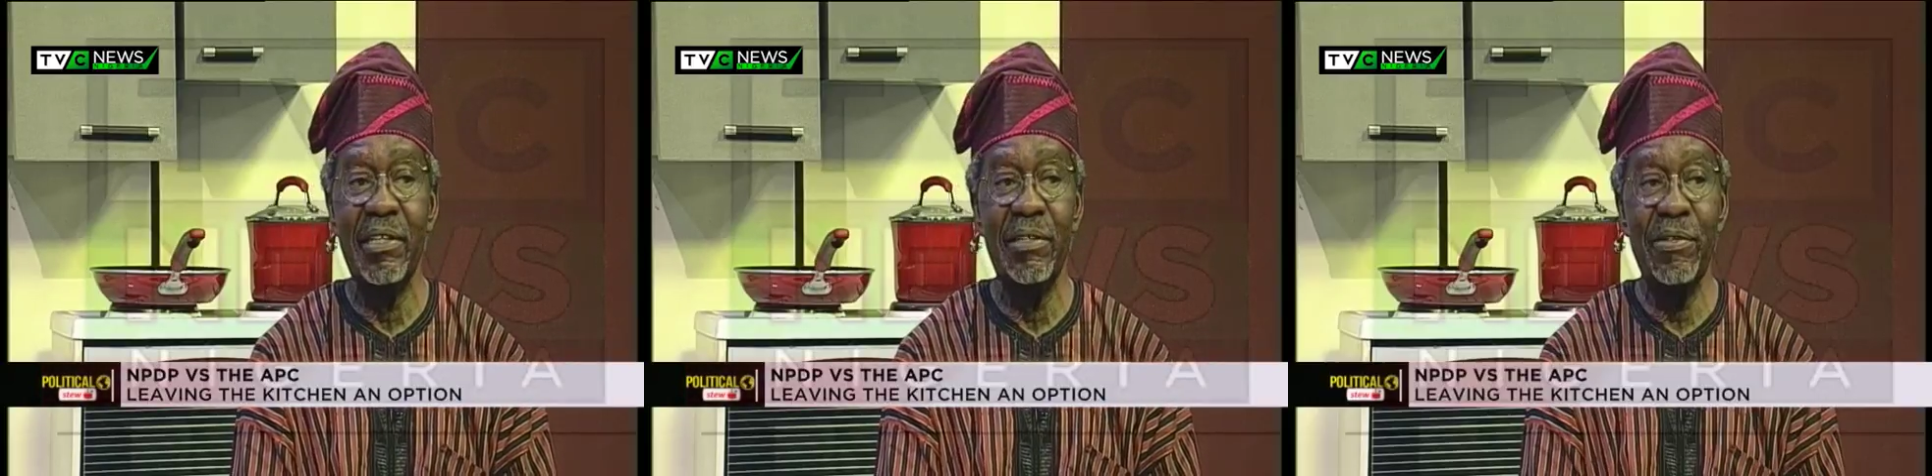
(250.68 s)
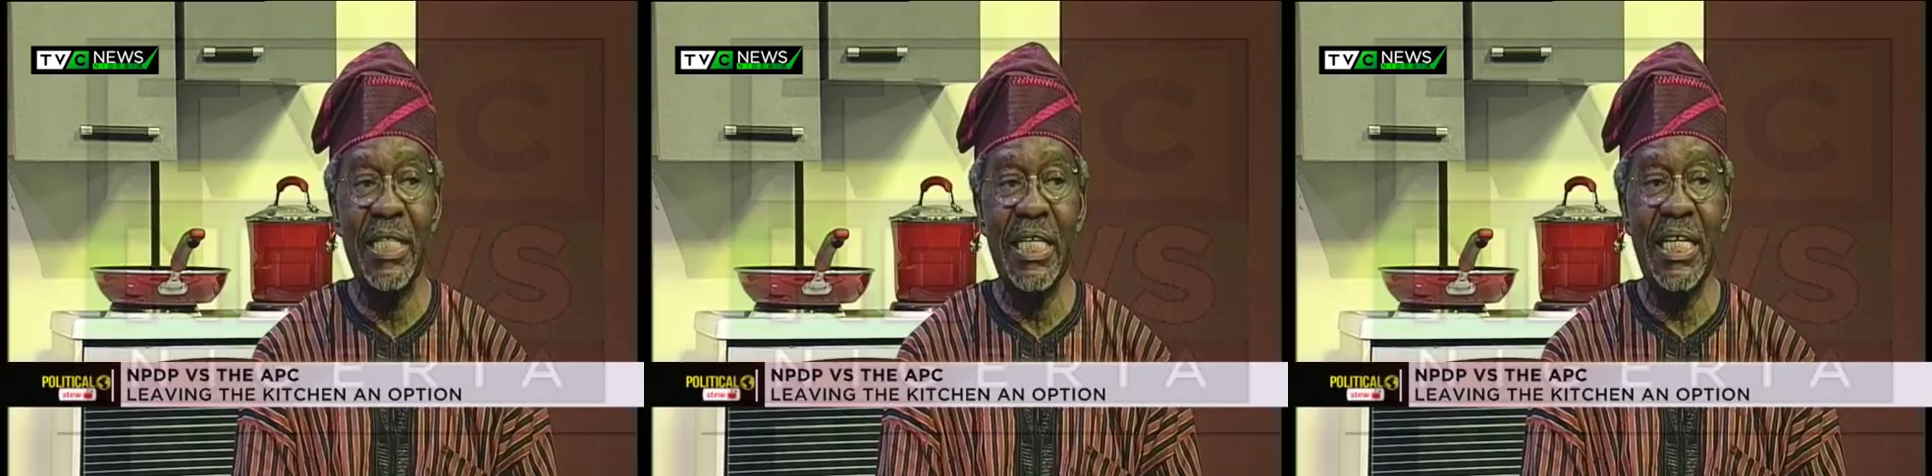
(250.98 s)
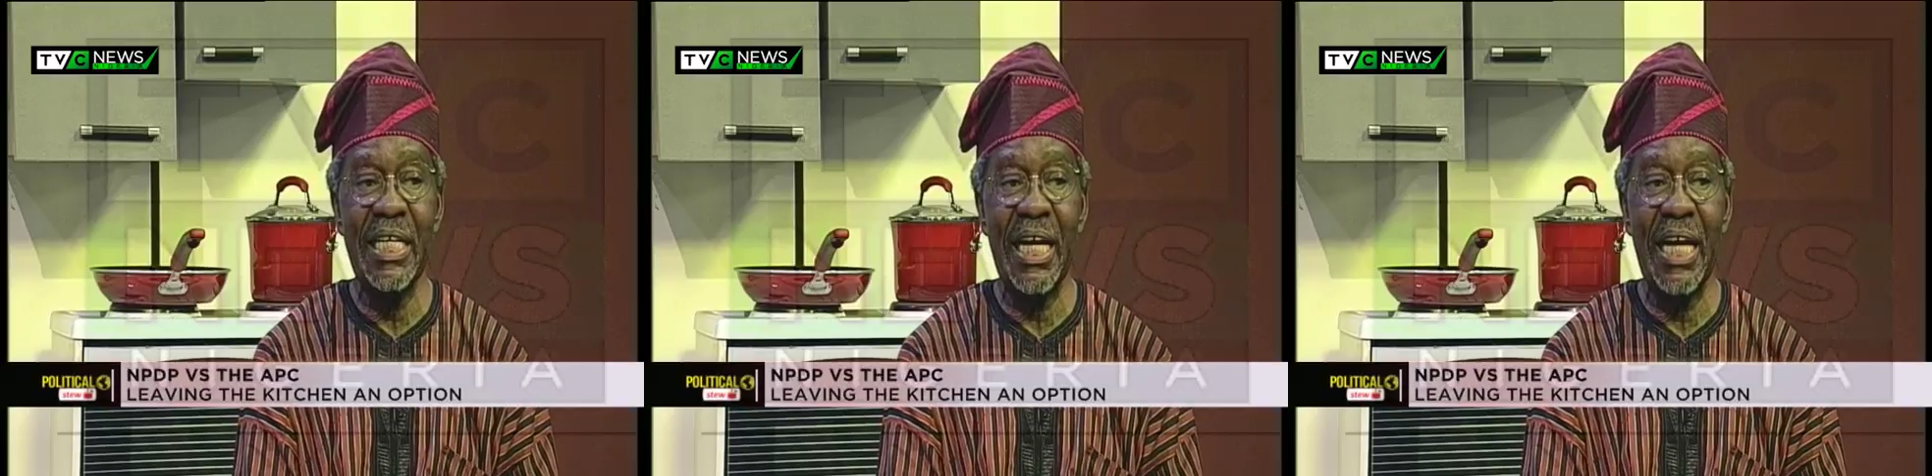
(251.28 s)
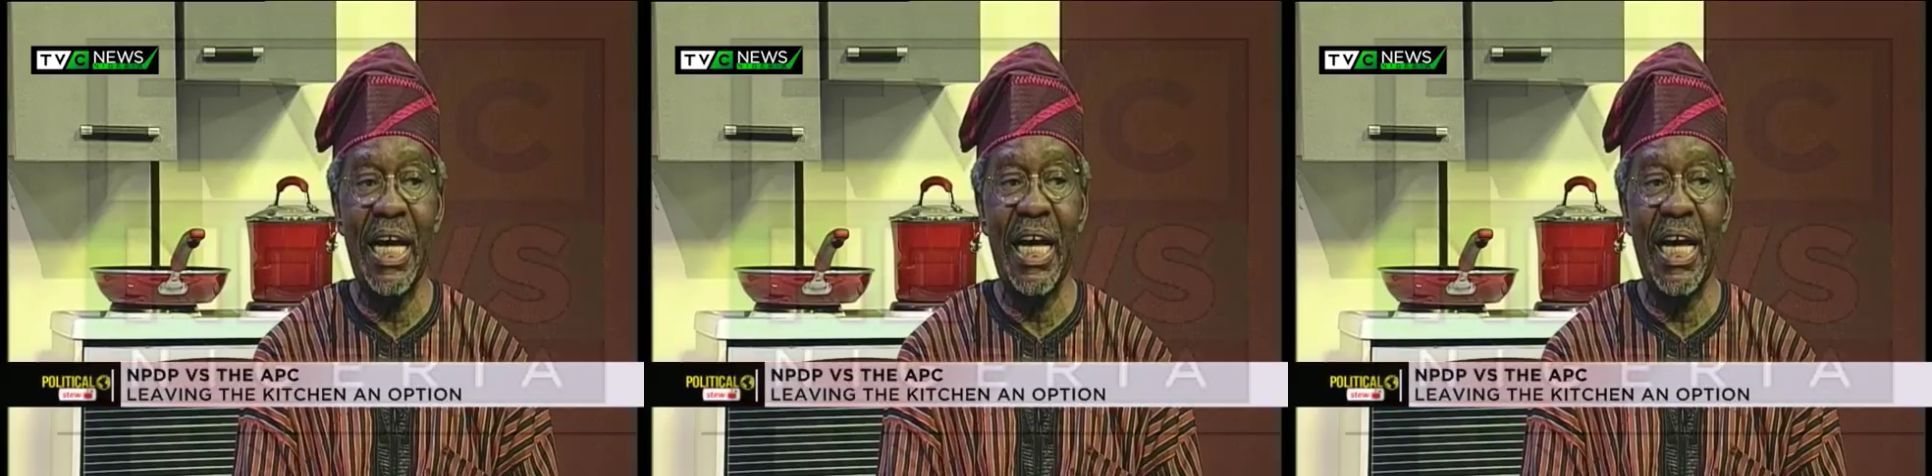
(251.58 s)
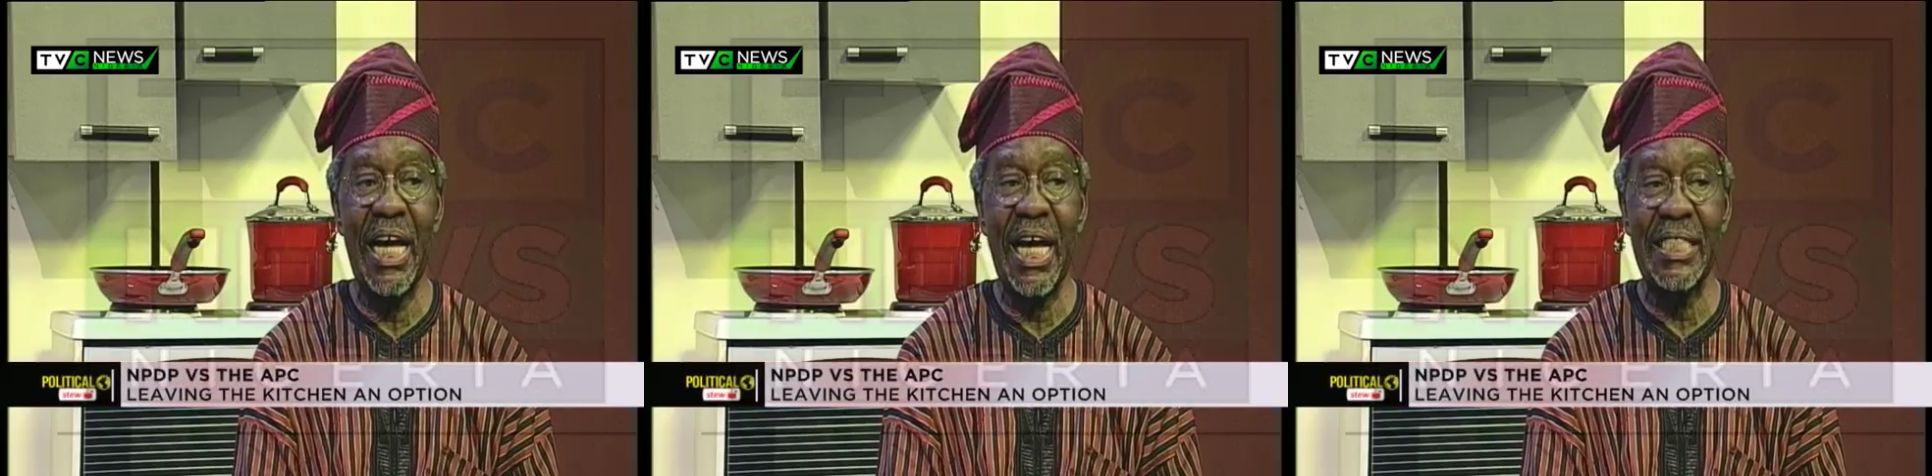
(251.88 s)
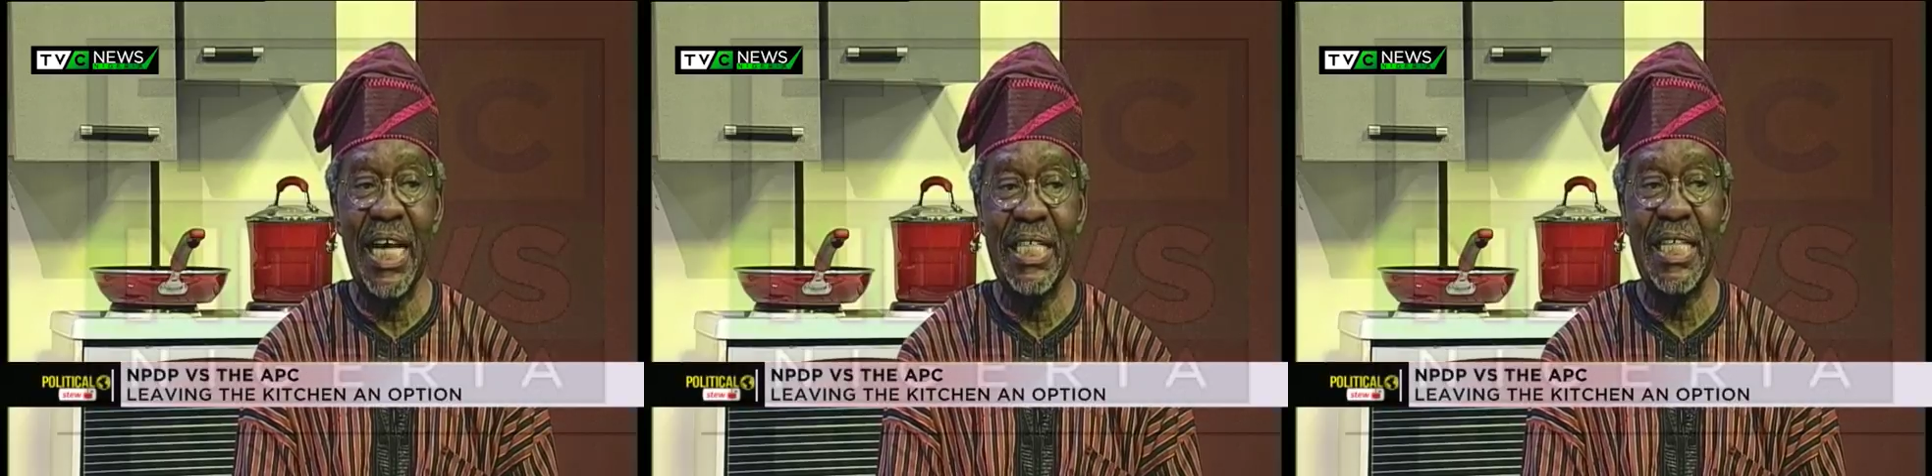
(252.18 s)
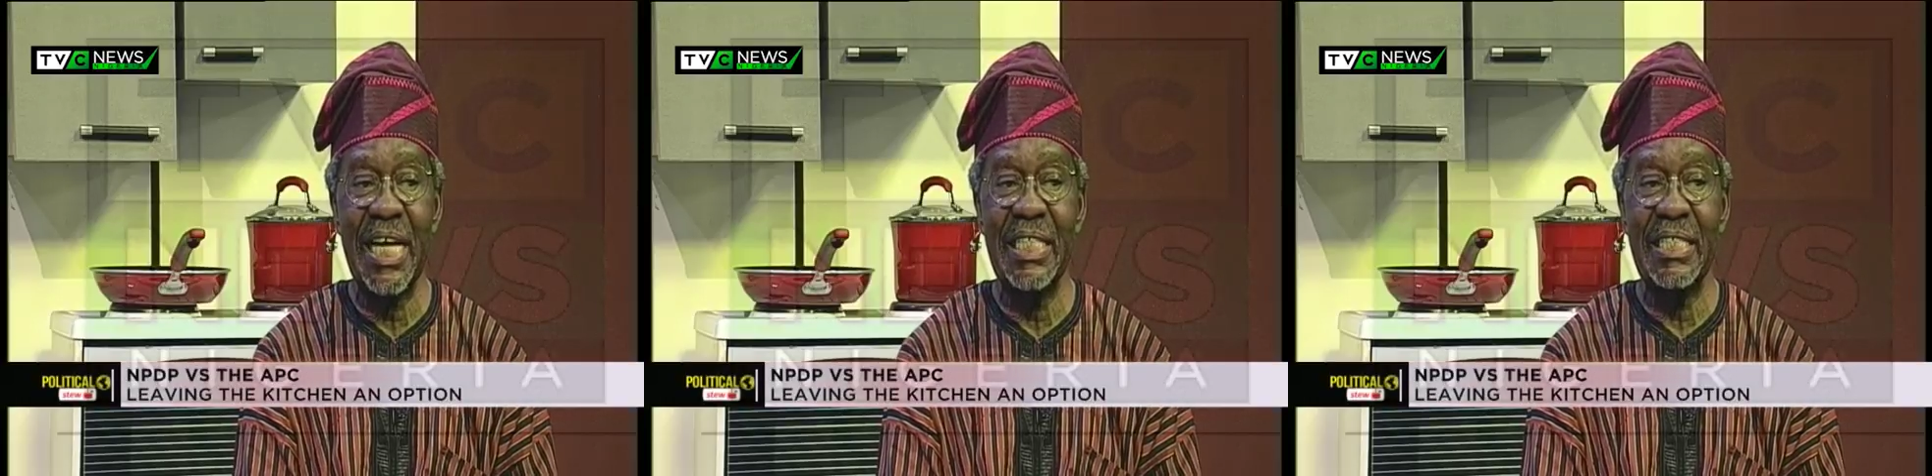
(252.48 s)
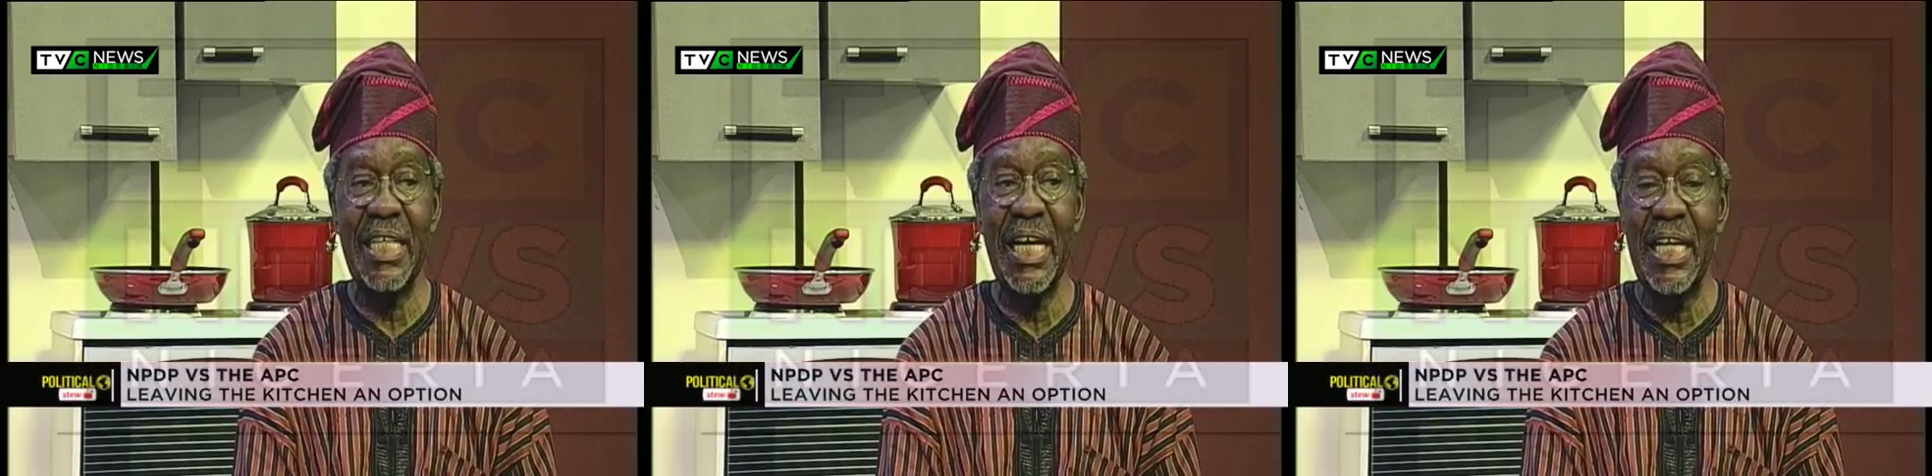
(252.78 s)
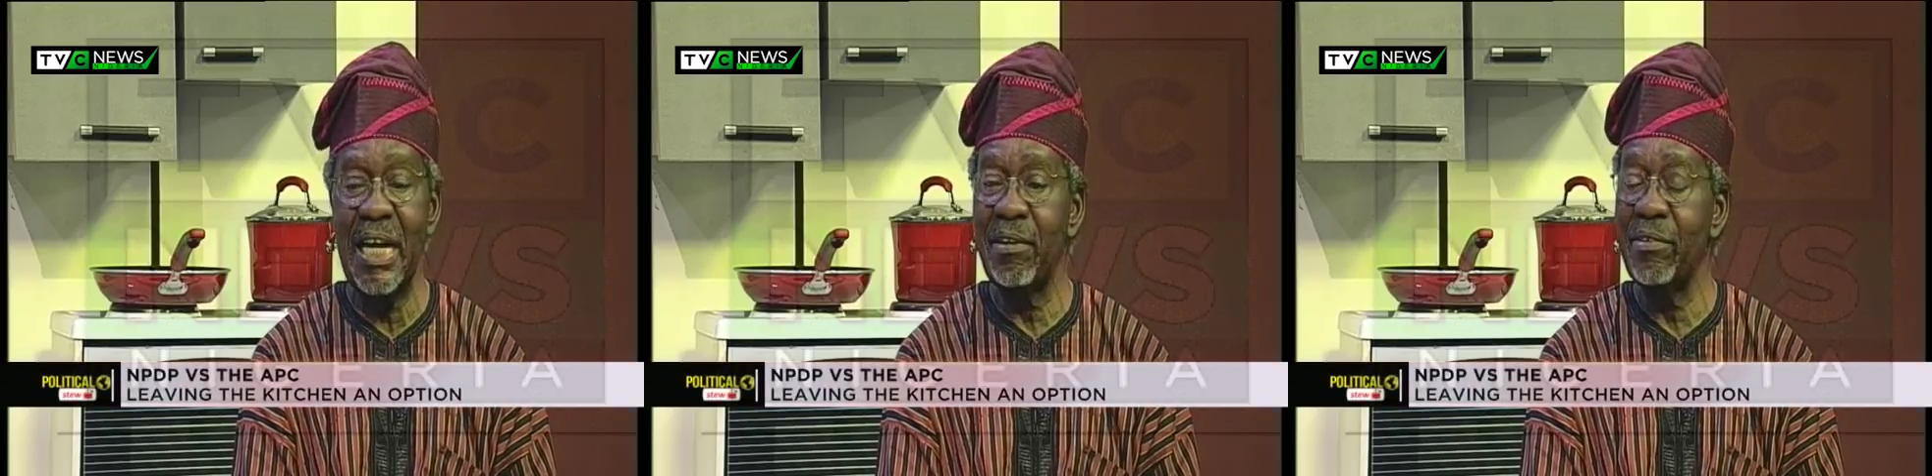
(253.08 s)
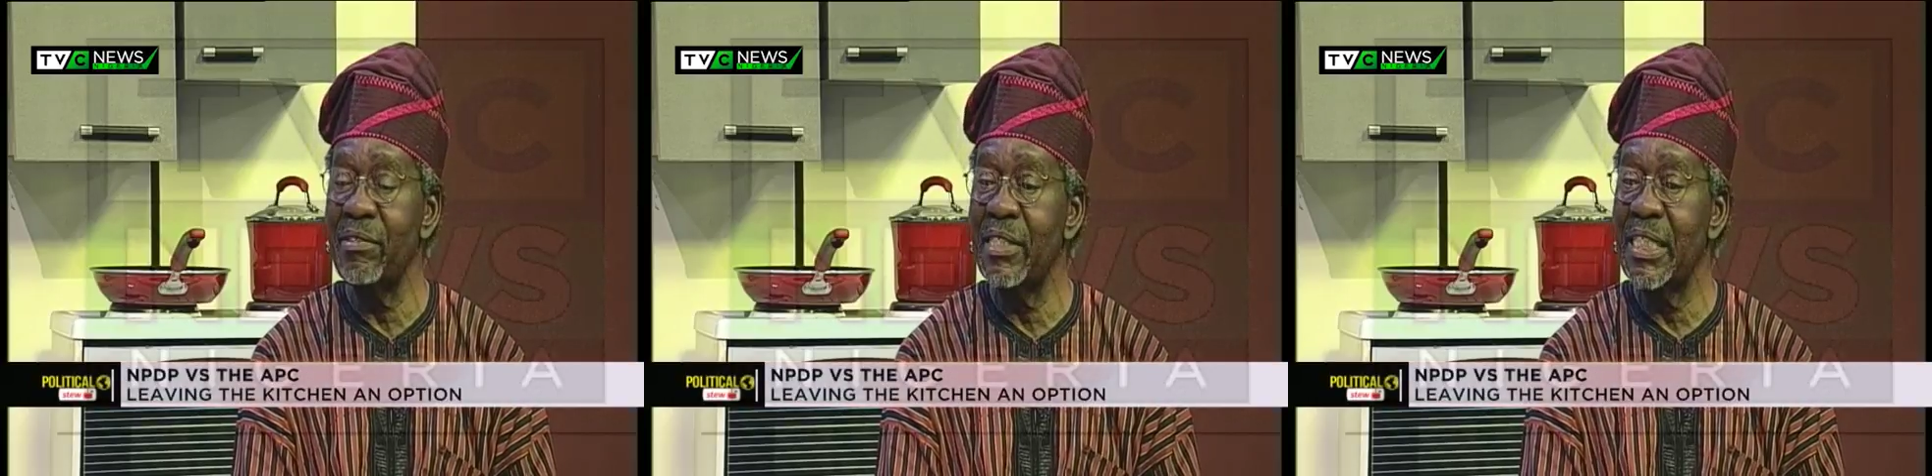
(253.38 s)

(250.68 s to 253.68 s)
You see, as I said earlier on,